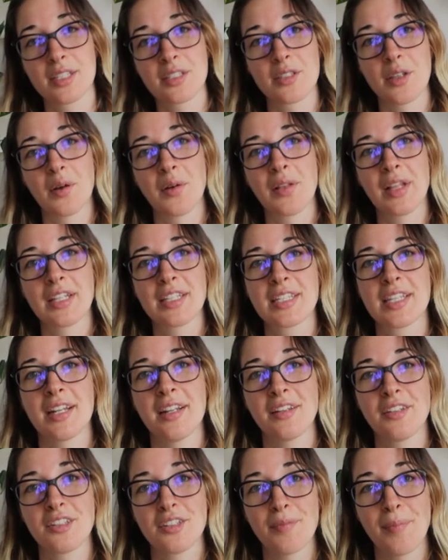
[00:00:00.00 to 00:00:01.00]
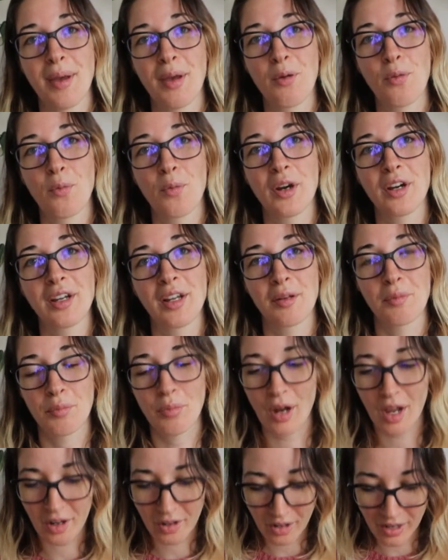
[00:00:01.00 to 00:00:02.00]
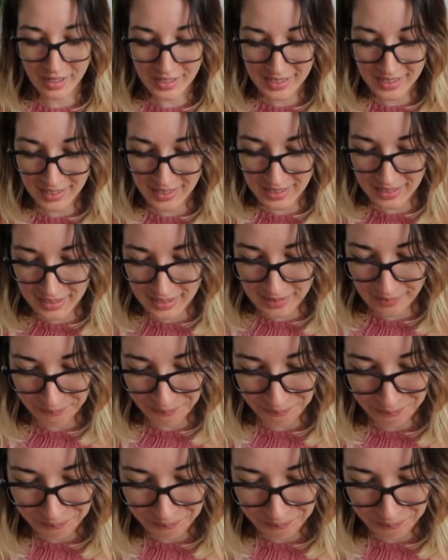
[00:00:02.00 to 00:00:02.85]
So let's get into my work in progresses.